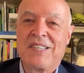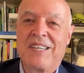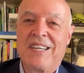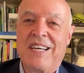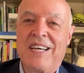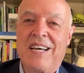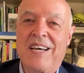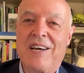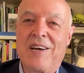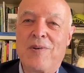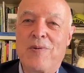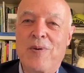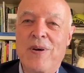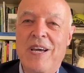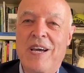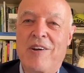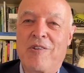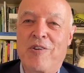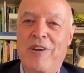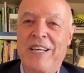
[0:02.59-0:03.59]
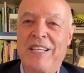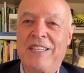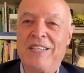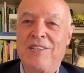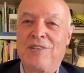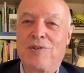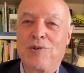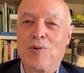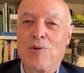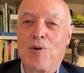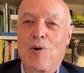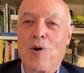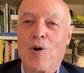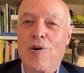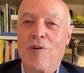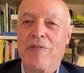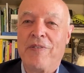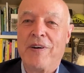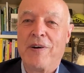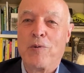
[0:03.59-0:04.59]
We are ready to
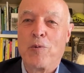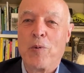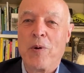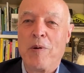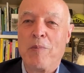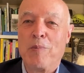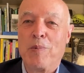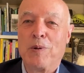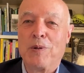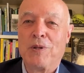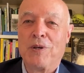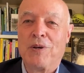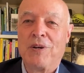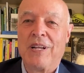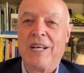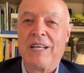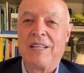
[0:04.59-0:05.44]
cover Wimbledon